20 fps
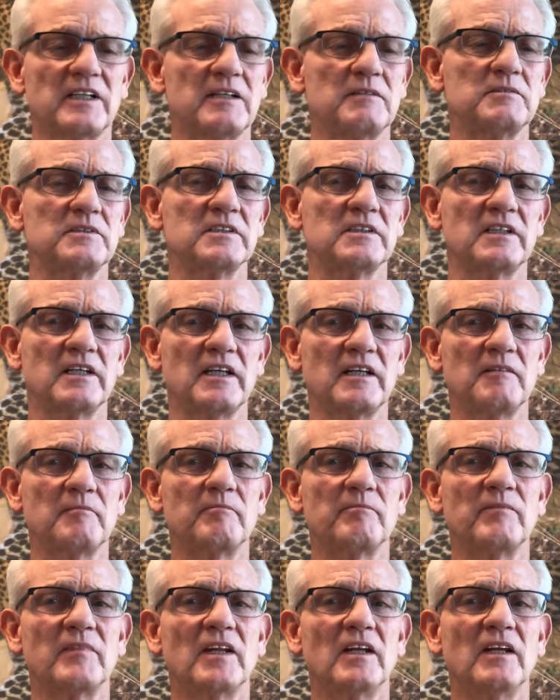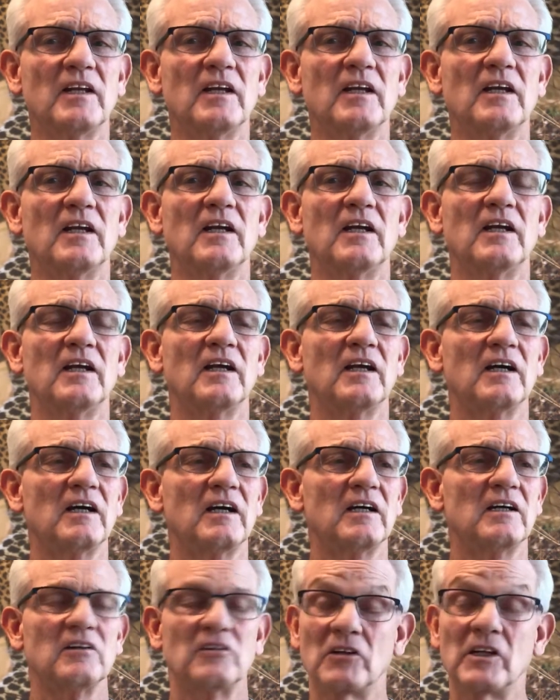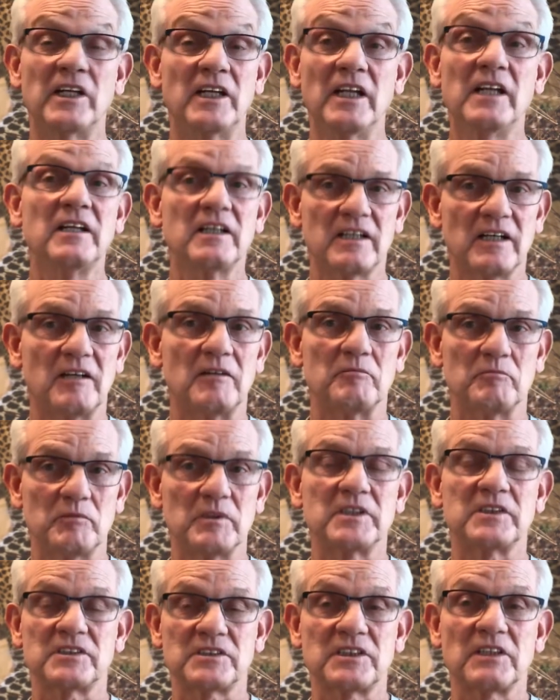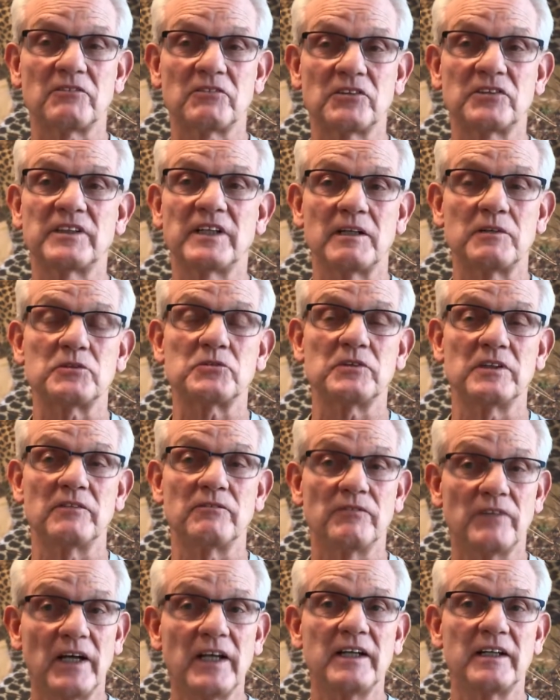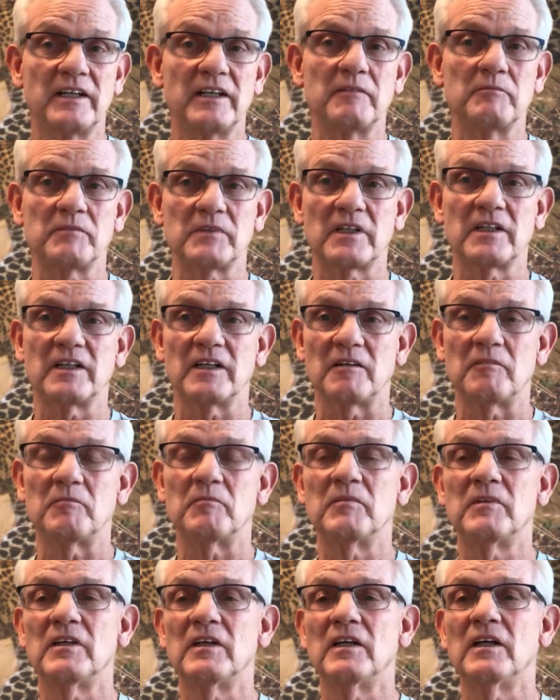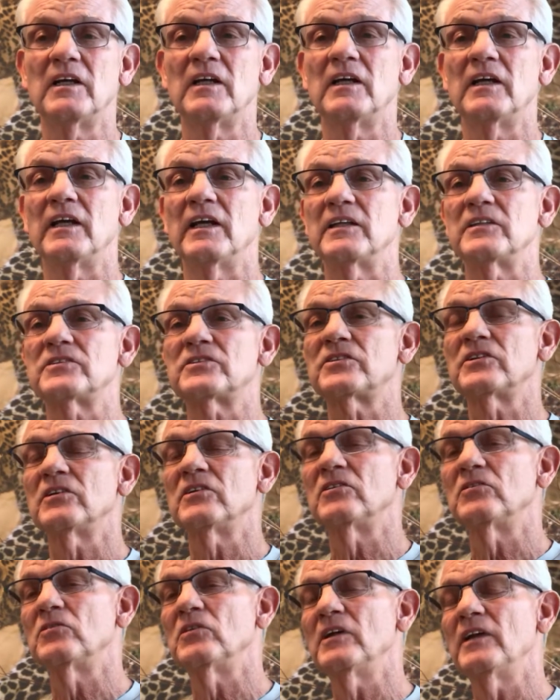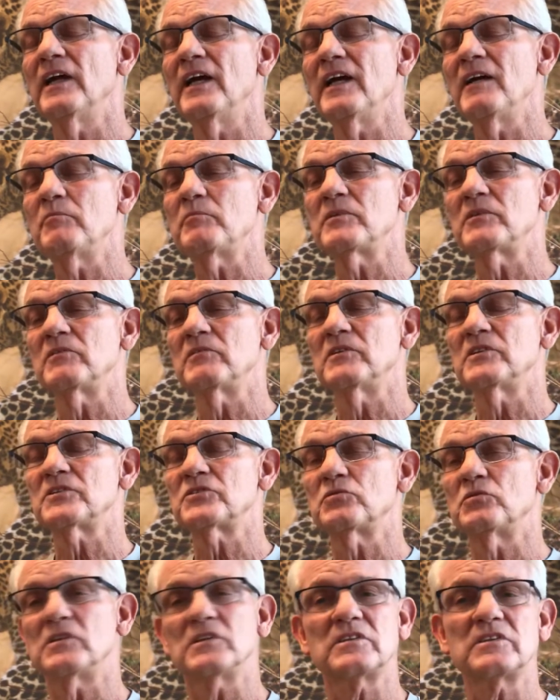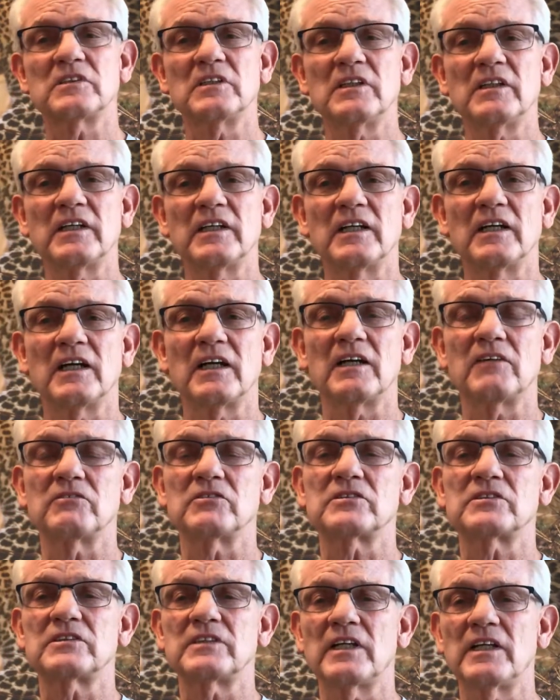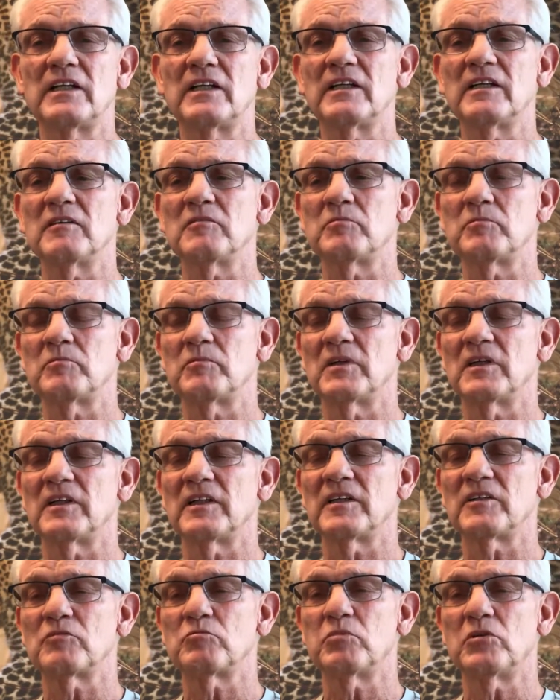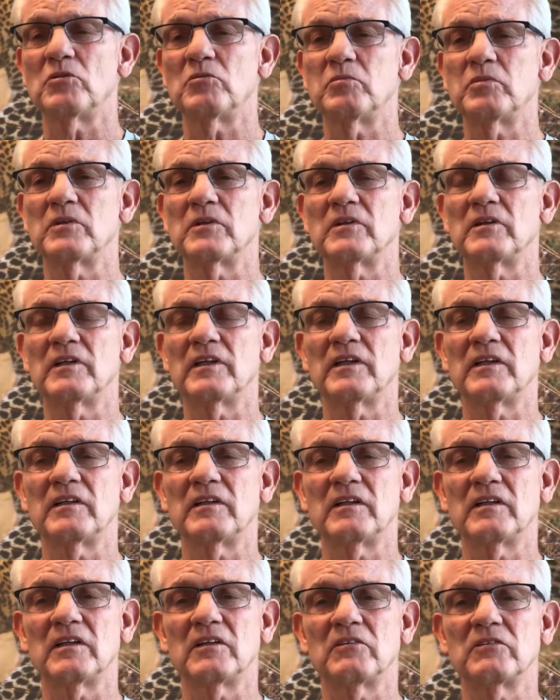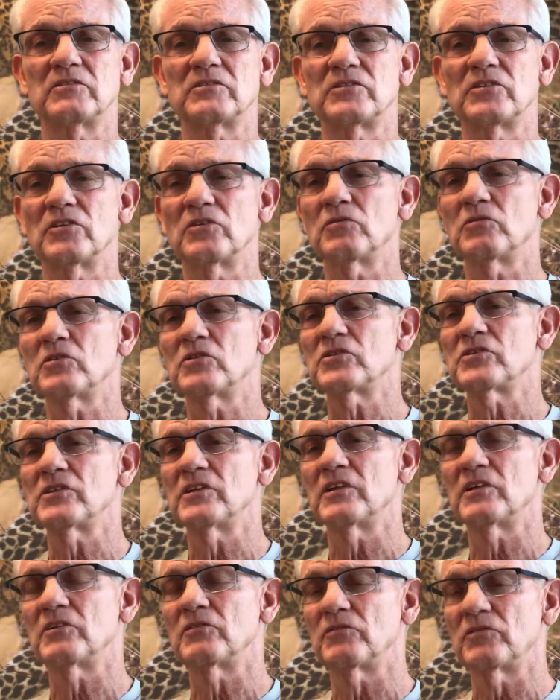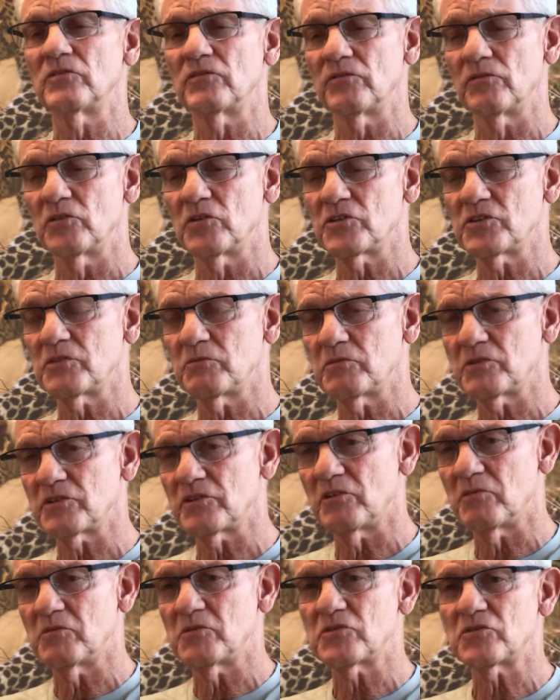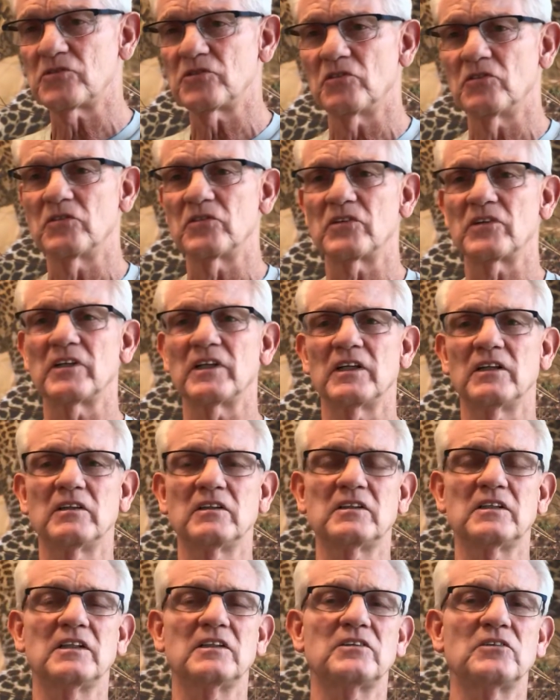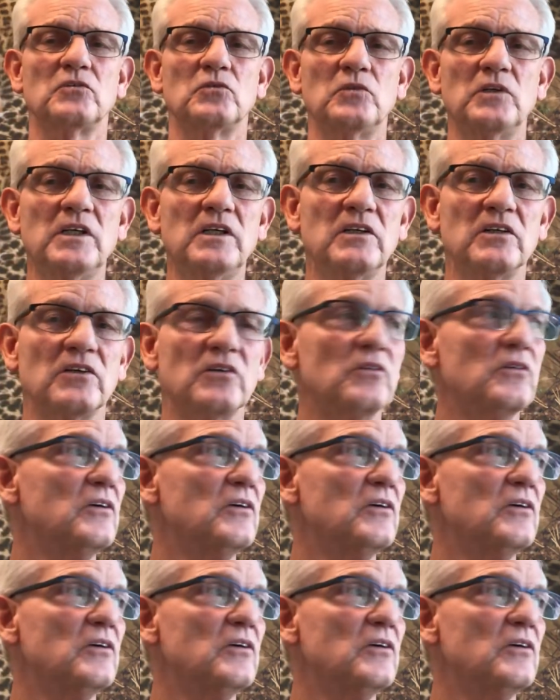he came. Or he didn't come, but several times we invited him to come. And so what happened was, one Sunday, I was standing up at the pulpit, and during worship was almost over, and I looked out the window